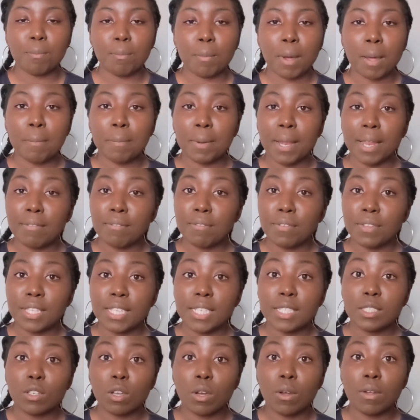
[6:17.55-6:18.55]
My plan for
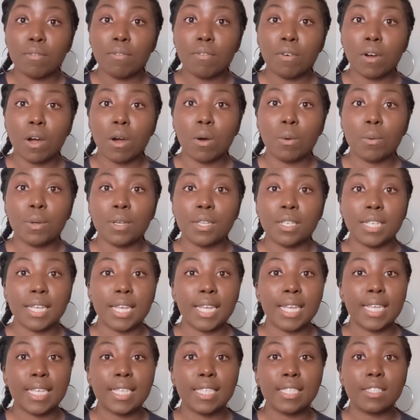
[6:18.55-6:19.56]
this going forward
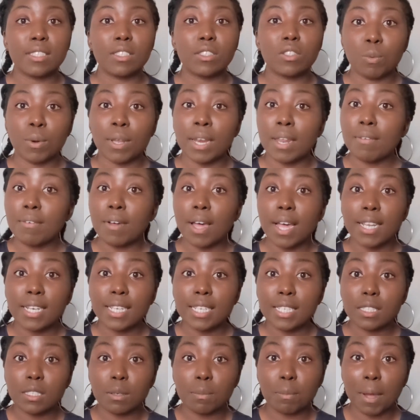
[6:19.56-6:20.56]
is whenever I
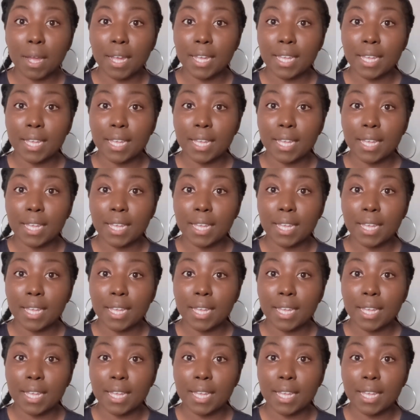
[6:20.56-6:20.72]
need to buy